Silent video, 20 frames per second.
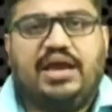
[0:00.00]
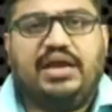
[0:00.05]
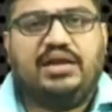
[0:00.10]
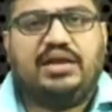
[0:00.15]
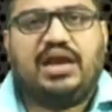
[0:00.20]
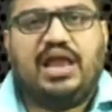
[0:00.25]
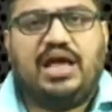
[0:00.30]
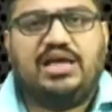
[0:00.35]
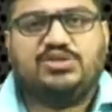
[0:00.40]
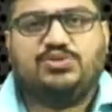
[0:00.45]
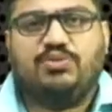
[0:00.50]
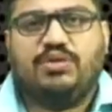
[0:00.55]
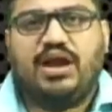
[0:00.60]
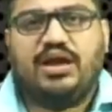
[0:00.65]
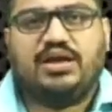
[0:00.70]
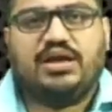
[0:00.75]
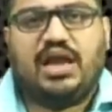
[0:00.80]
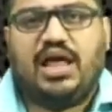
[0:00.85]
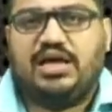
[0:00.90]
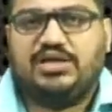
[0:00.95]
in class 1
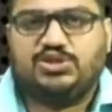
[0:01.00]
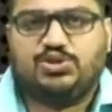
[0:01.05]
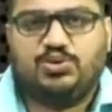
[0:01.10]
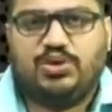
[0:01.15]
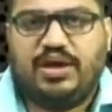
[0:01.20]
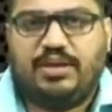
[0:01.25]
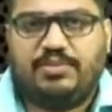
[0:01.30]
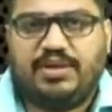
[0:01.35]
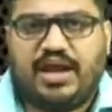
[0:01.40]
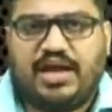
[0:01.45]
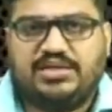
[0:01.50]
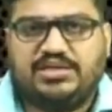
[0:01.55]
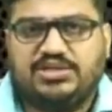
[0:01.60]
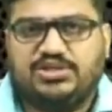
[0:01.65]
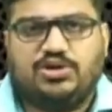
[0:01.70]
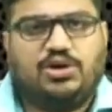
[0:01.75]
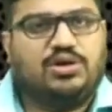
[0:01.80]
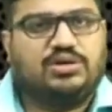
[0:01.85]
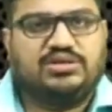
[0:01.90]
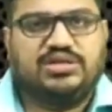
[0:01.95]
and class 2 hemorrhagic
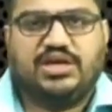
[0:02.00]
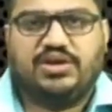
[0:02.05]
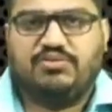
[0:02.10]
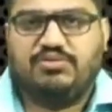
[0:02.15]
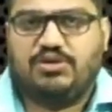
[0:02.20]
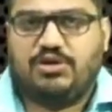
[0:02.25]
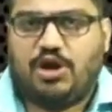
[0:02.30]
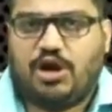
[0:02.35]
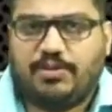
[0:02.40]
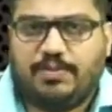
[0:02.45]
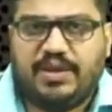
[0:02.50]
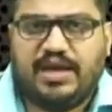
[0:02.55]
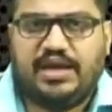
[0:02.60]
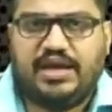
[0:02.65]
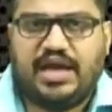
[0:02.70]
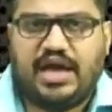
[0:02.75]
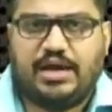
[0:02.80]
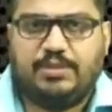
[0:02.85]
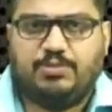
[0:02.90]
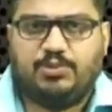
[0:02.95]
shock, there will not be
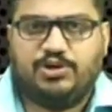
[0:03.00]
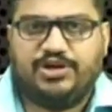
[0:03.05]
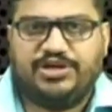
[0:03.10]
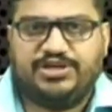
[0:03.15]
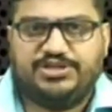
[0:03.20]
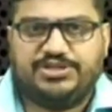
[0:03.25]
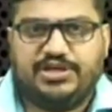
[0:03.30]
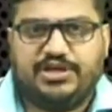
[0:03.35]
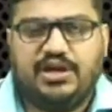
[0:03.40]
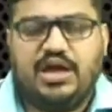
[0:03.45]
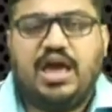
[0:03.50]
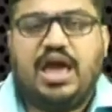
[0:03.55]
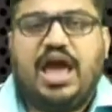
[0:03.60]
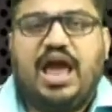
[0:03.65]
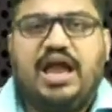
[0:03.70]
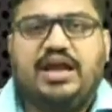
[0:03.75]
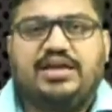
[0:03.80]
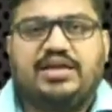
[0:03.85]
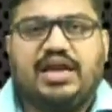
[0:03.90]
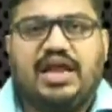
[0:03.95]
any hypotension,
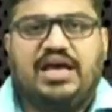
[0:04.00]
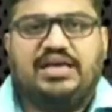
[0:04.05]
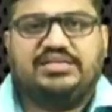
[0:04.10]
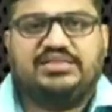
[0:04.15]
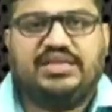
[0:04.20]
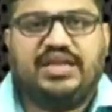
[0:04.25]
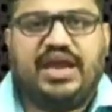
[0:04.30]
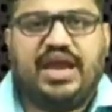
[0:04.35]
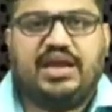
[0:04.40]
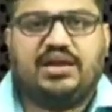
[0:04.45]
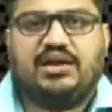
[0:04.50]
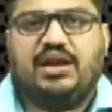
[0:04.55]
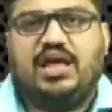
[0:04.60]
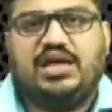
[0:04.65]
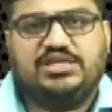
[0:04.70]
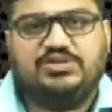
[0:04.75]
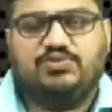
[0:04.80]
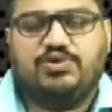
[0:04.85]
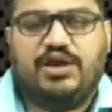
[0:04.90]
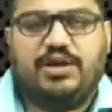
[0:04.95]
and class 3 and
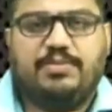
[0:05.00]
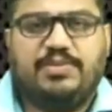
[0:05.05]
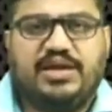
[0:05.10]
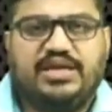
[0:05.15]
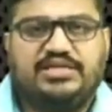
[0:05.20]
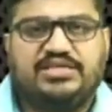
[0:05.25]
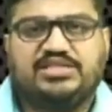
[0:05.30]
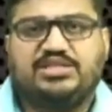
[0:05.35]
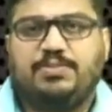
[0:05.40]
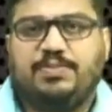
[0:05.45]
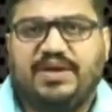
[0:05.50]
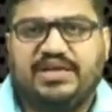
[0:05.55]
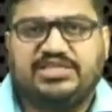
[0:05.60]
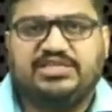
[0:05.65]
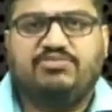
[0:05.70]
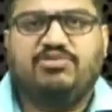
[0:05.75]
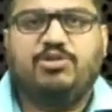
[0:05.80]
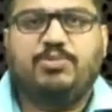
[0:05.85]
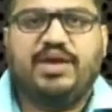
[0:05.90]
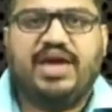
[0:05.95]
class 4 hemorrhages, the
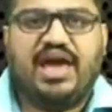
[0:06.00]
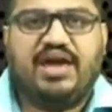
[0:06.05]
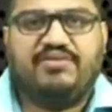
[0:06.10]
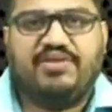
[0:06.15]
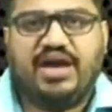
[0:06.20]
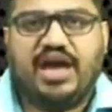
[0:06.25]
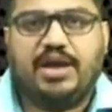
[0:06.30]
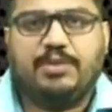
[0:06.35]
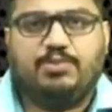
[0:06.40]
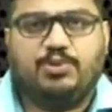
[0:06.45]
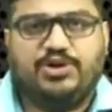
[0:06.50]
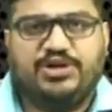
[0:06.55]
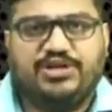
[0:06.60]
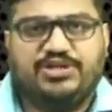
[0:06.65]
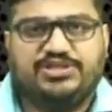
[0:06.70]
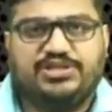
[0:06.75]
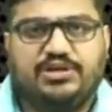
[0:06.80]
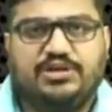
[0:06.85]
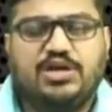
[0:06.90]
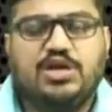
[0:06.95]
patient will be having
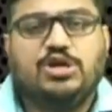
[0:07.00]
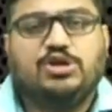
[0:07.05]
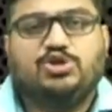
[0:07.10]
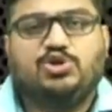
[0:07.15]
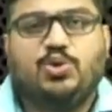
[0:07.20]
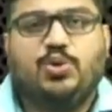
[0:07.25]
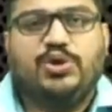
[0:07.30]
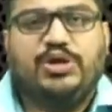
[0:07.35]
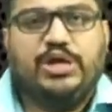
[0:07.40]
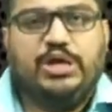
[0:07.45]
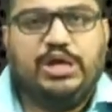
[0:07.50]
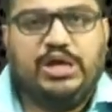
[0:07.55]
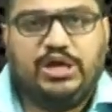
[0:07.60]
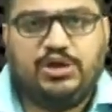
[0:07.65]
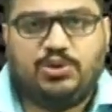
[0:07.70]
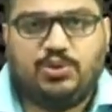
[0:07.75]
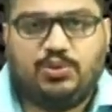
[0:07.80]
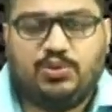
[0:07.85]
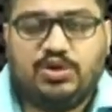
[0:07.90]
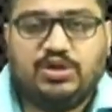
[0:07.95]
hypotension. So you need
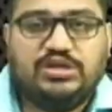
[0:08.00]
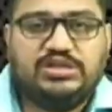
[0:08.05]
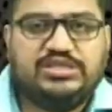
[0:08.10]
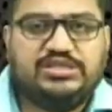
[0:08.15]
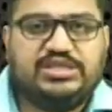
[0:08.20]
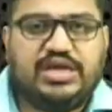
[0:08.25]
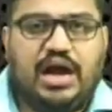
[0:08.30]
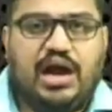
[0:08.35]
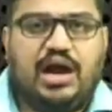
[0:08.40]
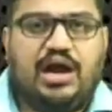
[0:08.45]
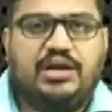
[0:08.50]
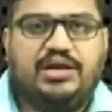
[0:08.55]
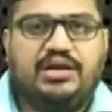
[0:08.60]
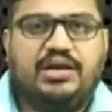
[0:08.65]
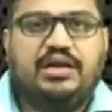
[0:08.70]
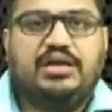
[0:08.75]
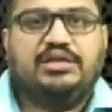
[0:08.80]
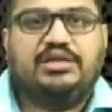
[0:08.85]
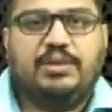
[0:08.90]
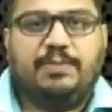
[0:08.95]
to start
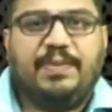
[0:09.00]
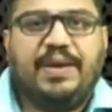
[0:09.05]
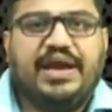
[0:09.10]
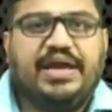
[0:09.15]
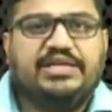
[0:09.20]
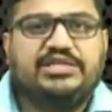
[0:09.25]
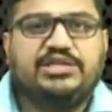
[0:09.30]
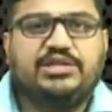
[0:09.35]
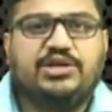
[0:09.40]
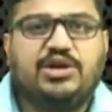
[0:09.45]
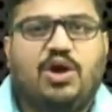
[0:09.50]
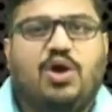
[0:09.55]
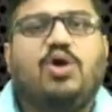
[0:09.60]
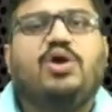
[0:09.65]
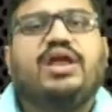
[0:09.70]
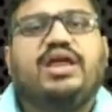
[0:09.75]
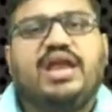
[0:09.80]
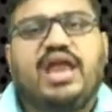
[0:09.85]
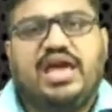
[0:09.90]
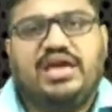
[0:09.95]
the patient
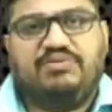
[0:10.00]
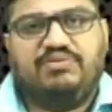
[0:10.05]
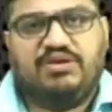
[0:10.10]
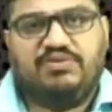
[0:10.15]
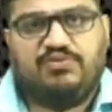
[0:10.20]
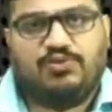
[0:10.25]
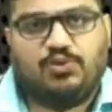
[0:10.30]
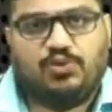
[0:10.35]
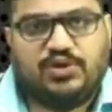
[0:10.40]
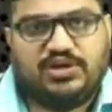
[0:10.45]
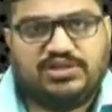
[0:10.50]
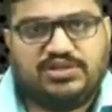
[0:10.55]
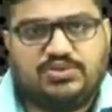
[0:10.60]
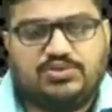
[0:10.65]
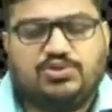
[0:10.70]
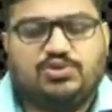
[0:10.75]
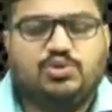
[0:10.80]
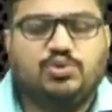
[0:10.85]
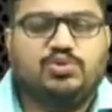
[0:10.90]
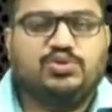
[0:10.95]
on an IV
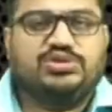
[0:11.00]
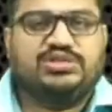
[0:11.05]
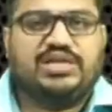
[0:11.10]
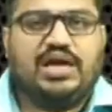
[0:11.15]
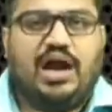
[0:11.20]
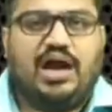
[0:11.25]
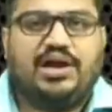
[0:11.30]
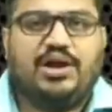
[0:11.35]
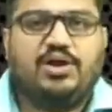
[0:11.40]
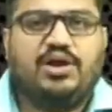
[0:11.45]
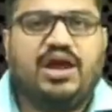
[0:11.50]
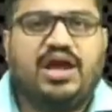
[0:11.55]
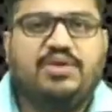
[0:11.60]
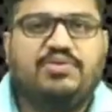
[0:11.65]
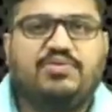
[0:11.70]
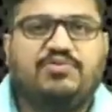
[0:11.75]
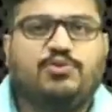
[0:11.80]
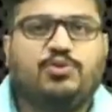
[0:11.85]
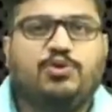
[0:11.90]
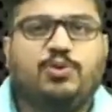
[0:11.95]
fluids. To start on
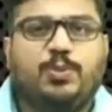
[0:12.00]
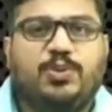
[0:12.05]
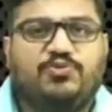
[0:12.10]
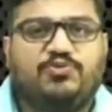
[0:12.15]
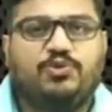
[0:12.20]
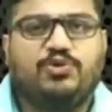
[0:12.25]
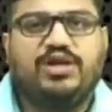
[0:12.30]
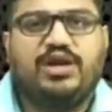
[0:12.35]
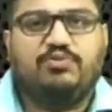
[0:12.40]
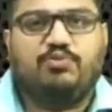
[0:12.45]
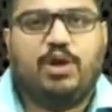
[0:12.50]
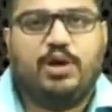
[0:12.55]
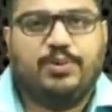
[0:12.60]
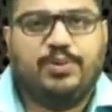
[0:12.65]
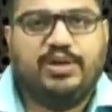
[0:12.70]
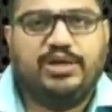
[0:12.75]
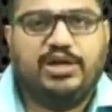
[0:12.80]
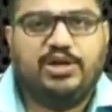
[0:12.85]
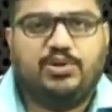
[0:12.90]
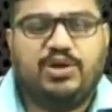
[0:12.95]
IV fluid, before that what
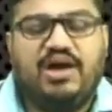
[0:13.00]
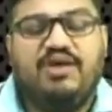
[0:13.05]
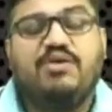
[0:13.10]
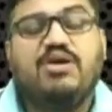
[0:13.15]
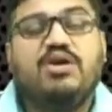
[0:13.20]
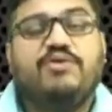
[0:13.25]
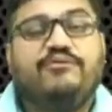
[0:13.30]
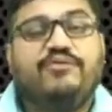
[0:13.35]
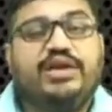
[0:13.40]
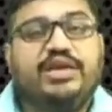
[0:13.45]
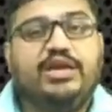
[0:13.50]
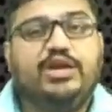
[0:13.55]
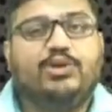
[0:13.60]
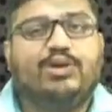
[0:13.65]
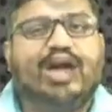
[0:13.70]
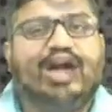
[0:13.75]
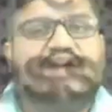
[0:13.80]
we need to have? We need to